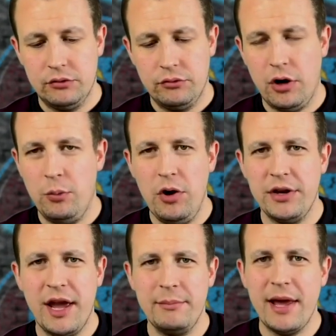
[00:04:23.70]
Oh, what
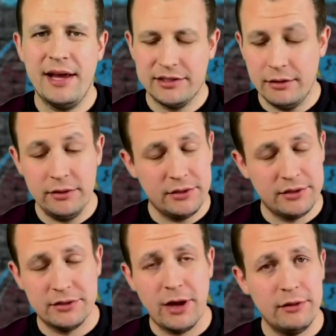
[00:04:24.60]
a name that is.
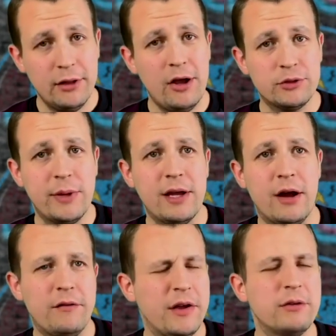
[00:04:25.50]
Last week
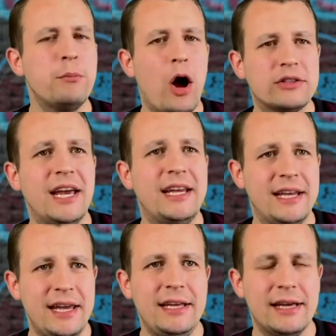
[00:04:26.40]
I think it was
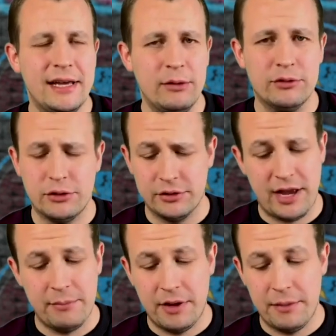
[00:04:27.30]
Martini. It was a good
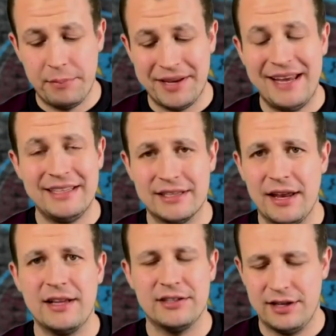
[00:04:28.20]
name, but Panizza.
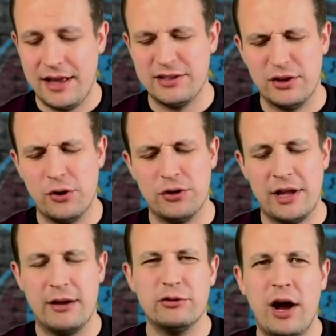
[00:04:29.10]
That's a good
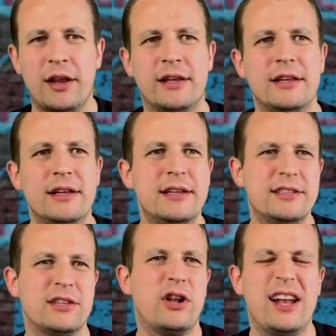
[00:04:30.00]
name. It's like
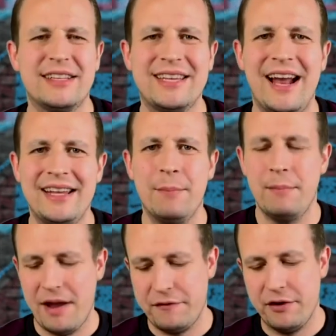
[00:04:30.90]
sounds like an Italian
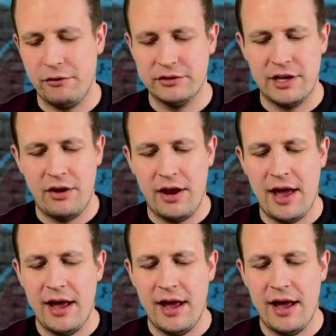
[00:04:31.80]
mafia or something like